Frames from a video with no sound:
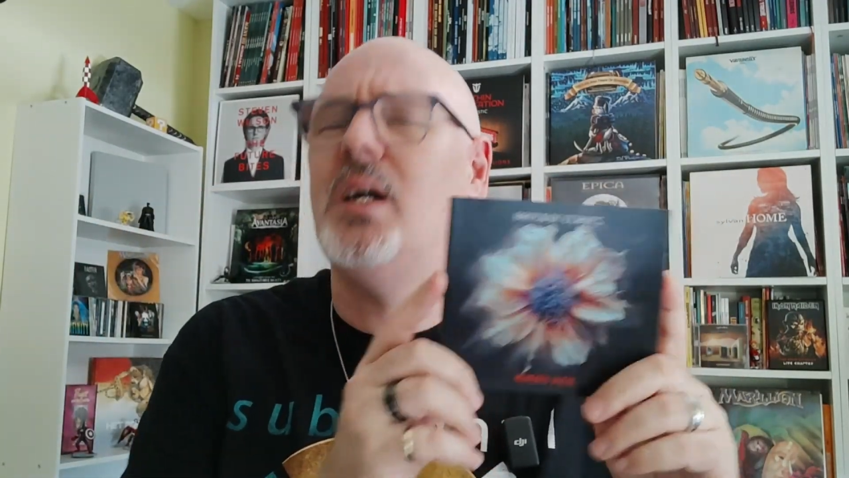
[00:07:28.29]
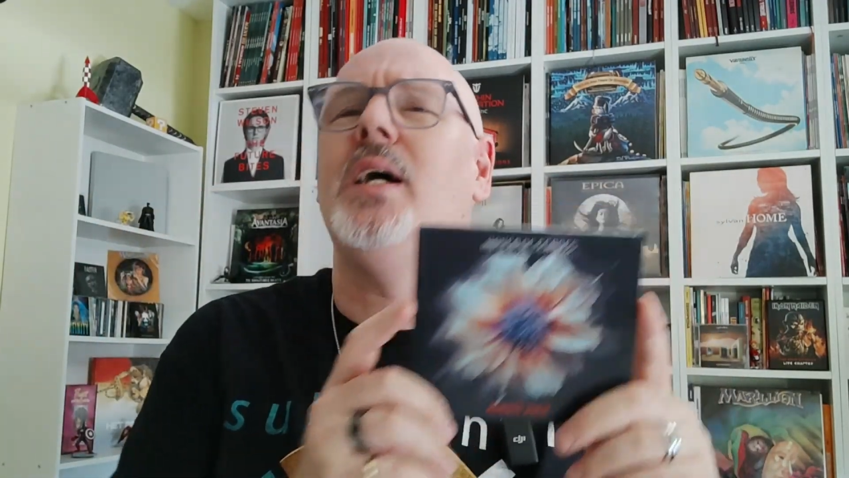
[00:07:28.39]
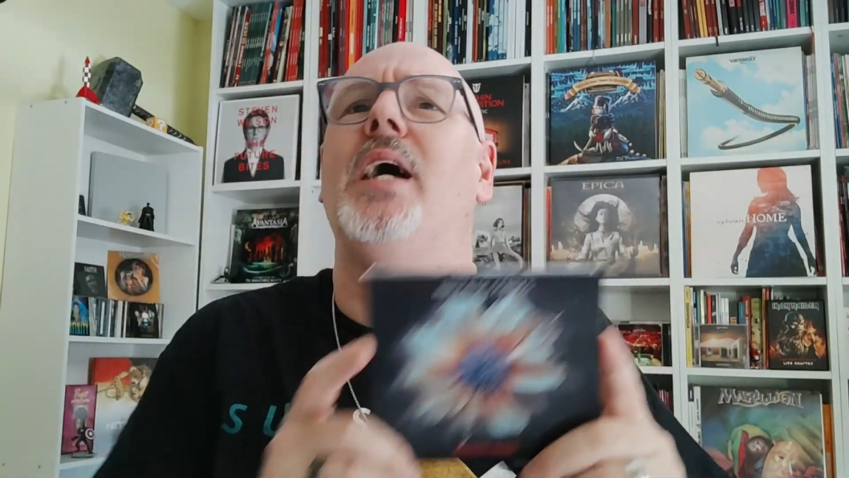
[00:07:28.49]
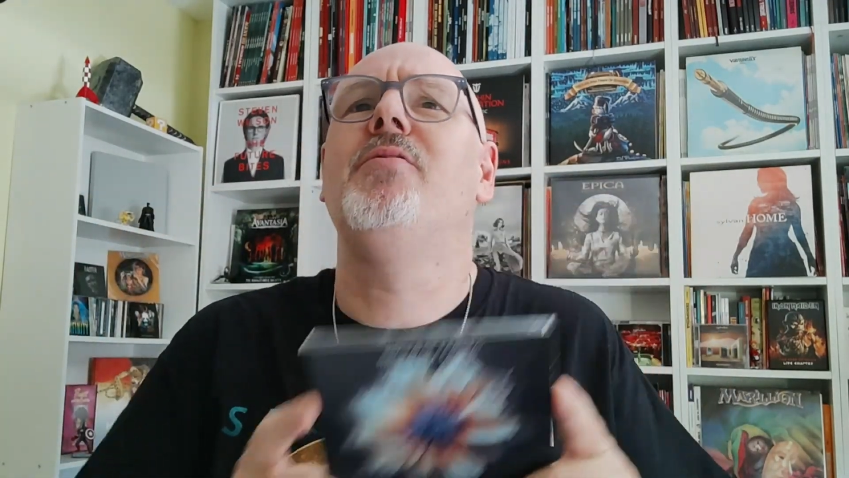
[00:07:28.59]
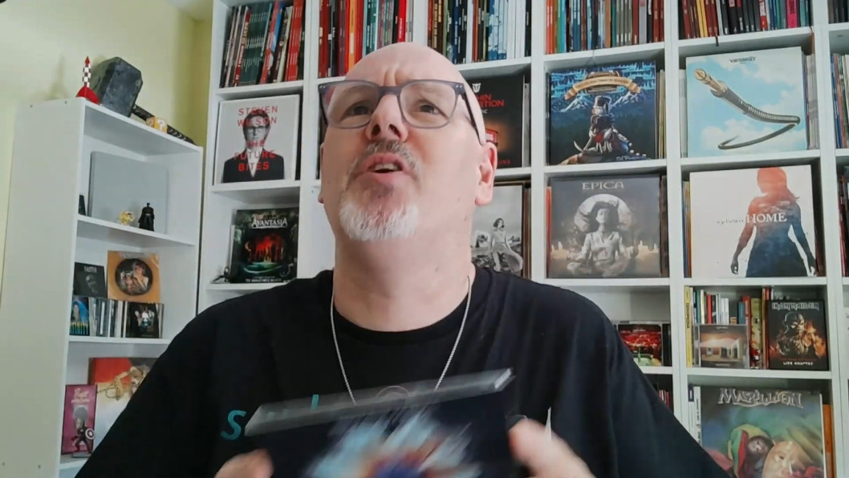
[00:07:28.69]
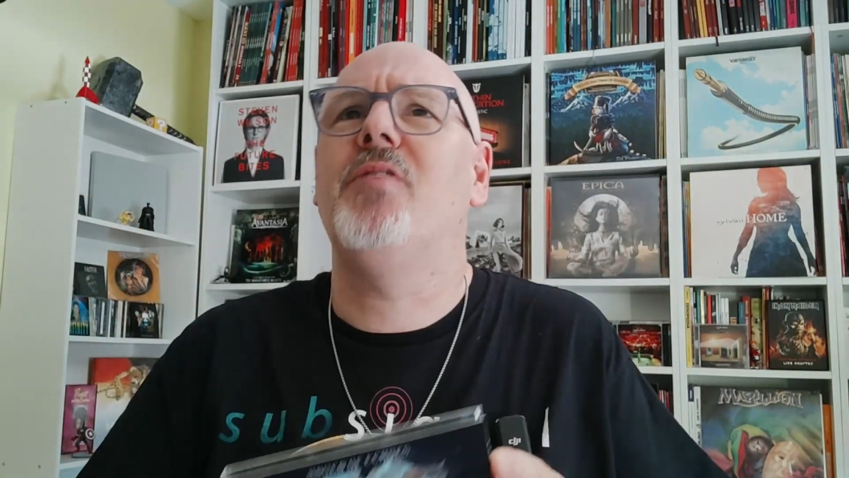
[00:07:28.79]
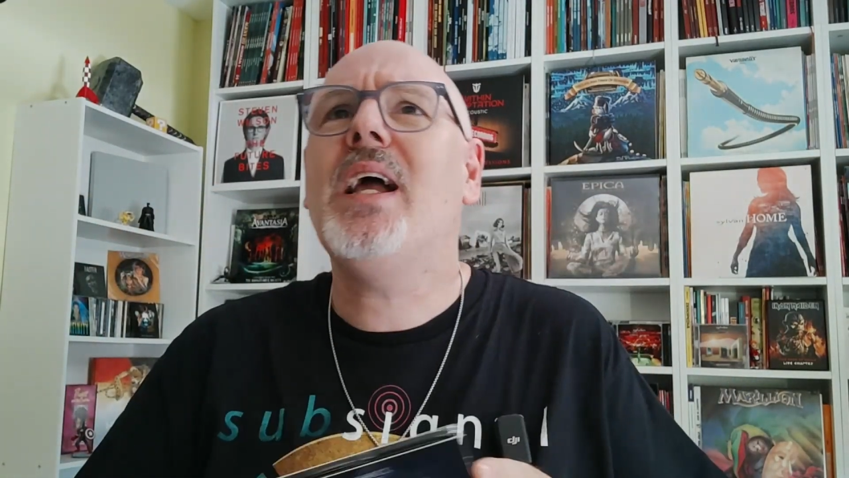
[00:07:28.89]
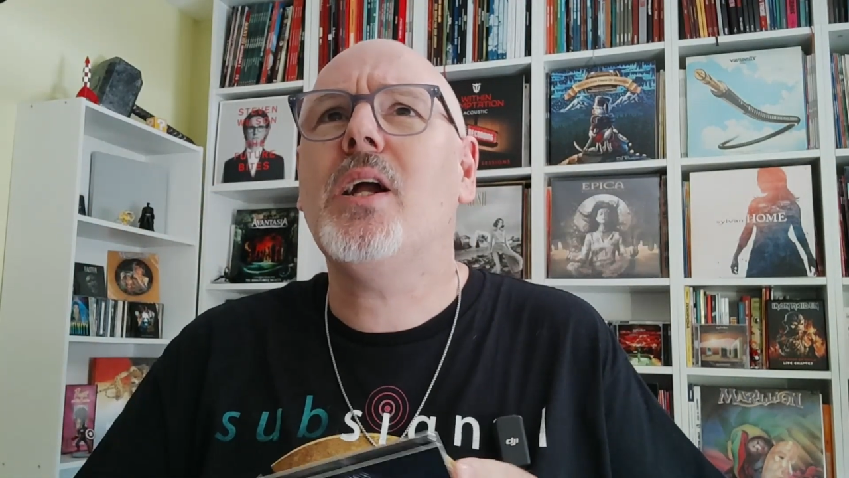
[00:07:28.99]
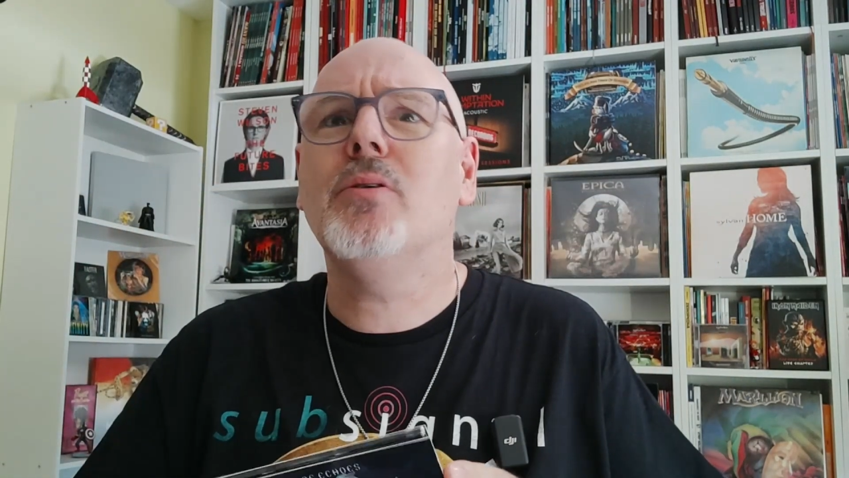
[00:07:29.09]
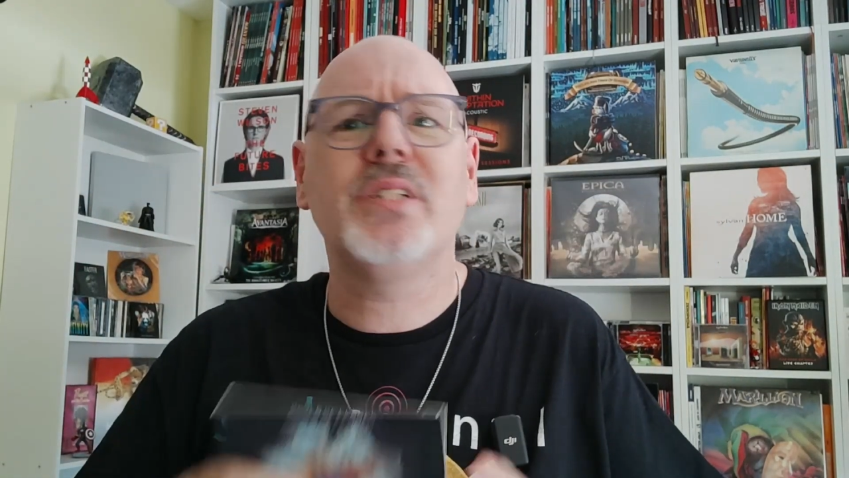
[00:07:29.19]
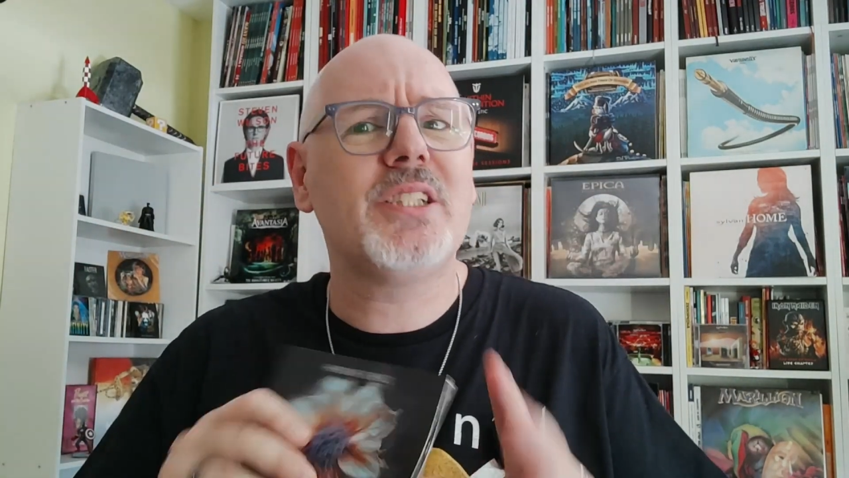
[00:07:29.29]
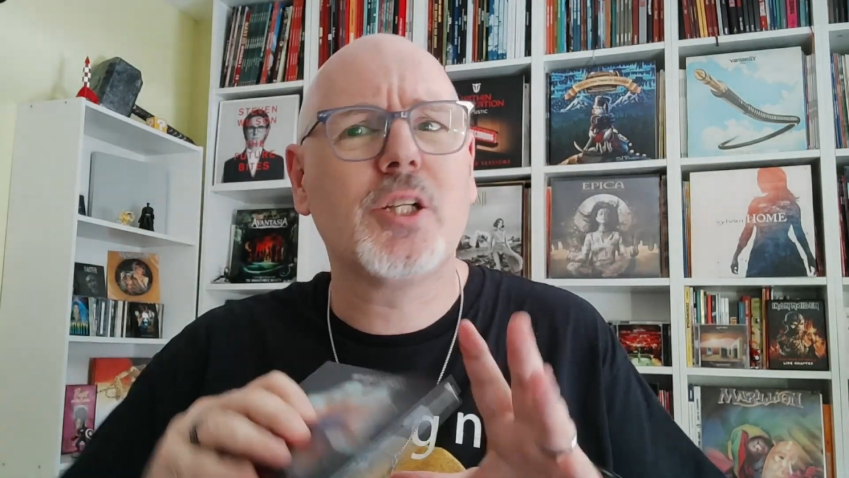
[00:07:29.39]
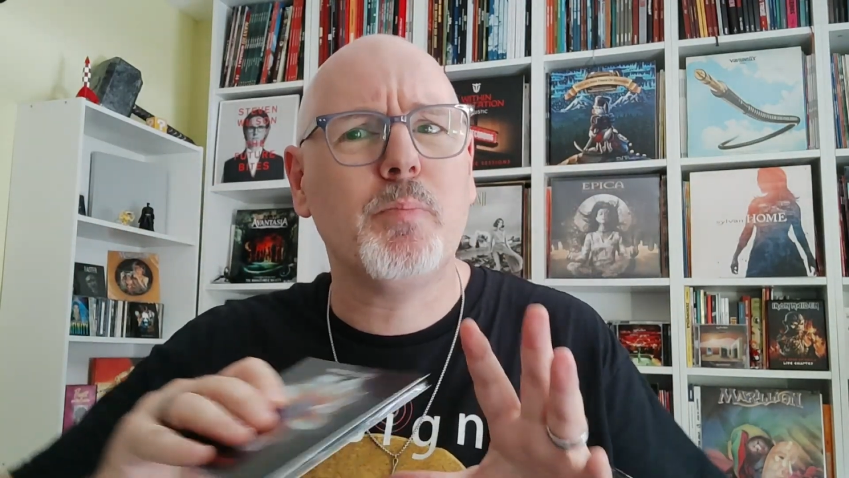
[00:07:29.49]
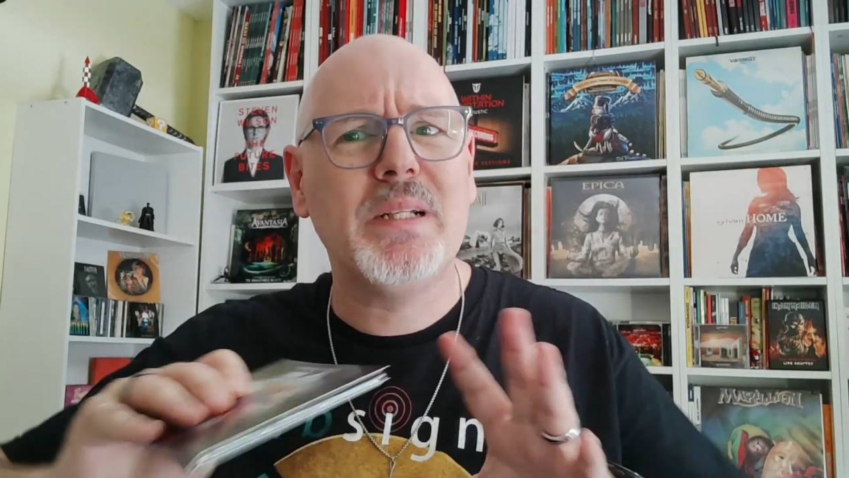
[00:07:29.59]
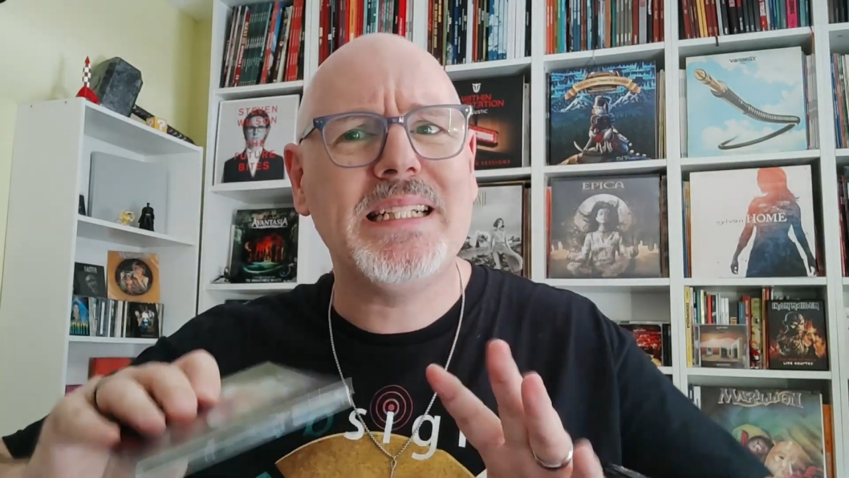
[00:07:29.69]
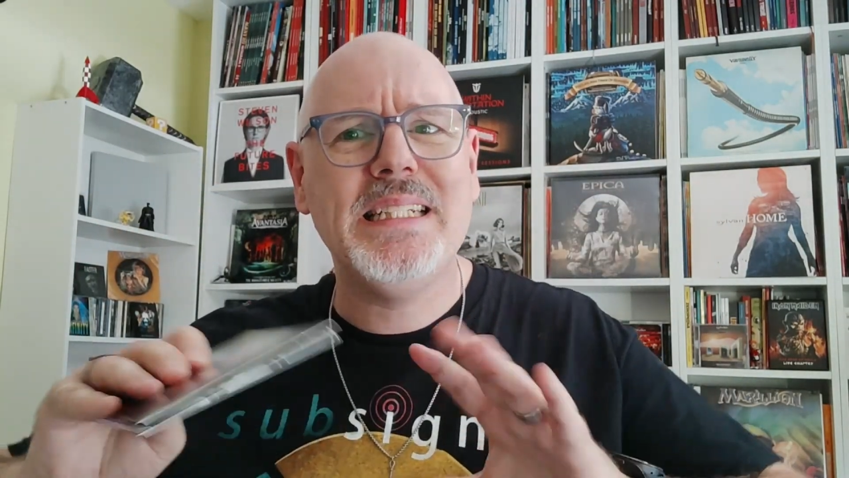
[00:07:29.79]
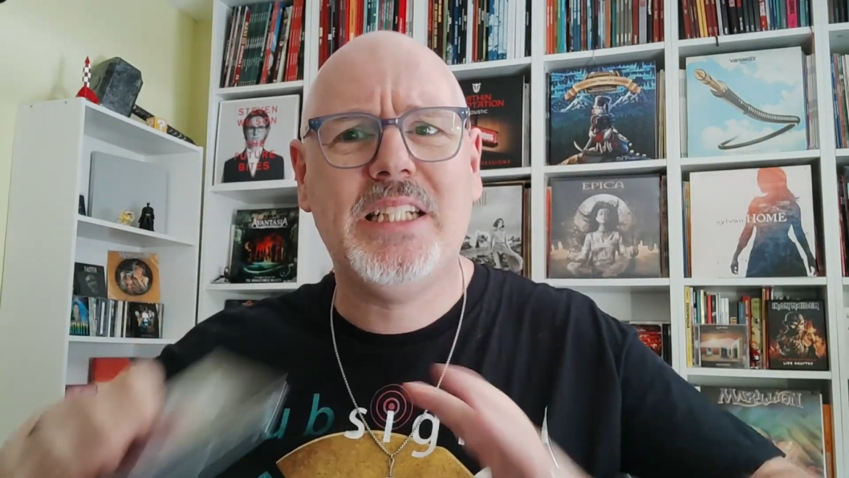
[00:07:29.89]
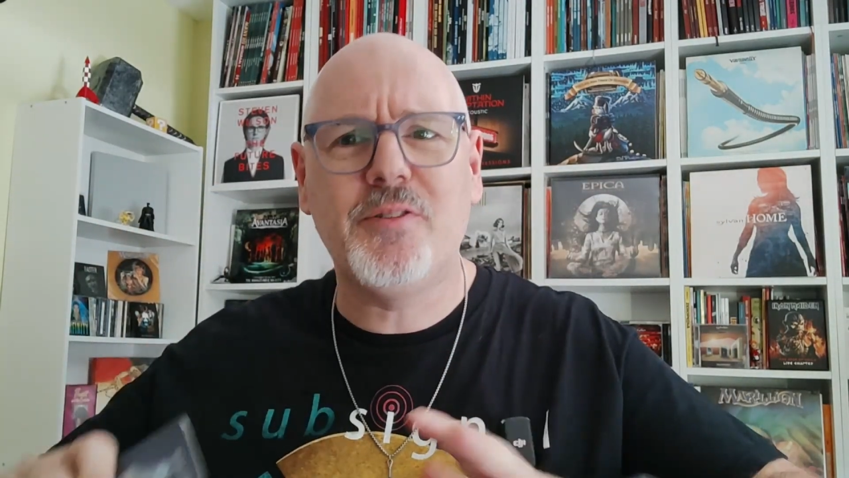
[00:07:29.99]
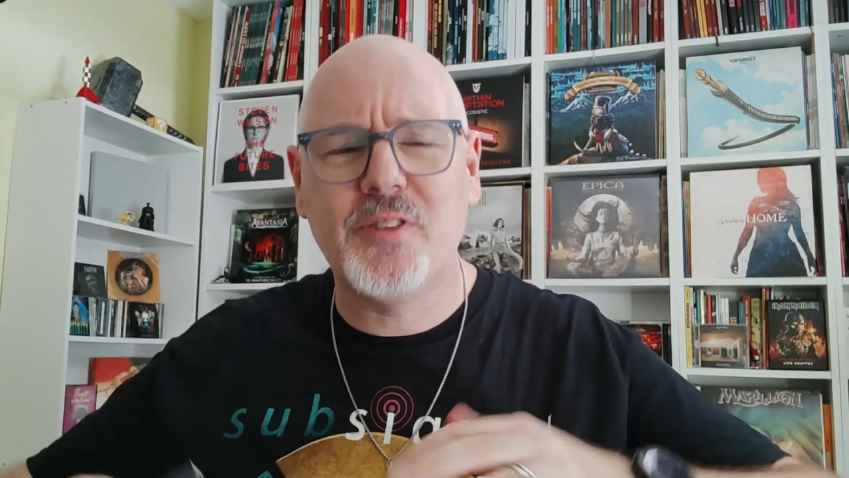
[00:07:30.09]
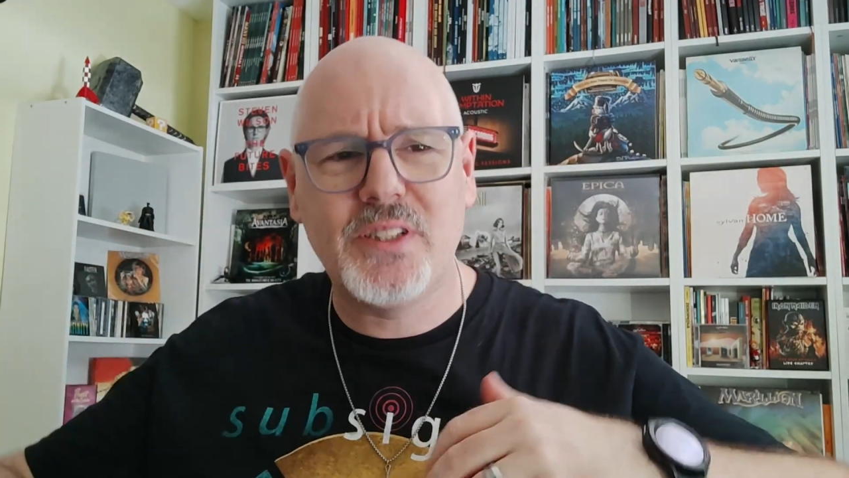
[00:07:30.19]
Haven of Echoes is completely
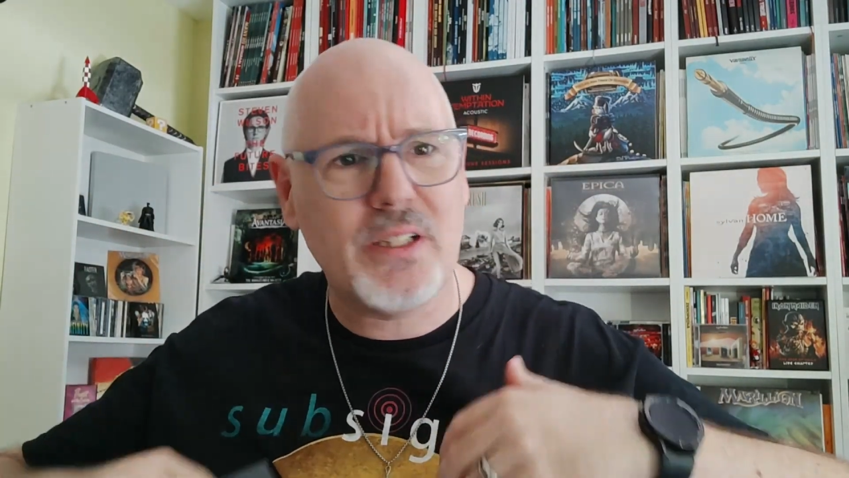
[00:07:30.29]
different.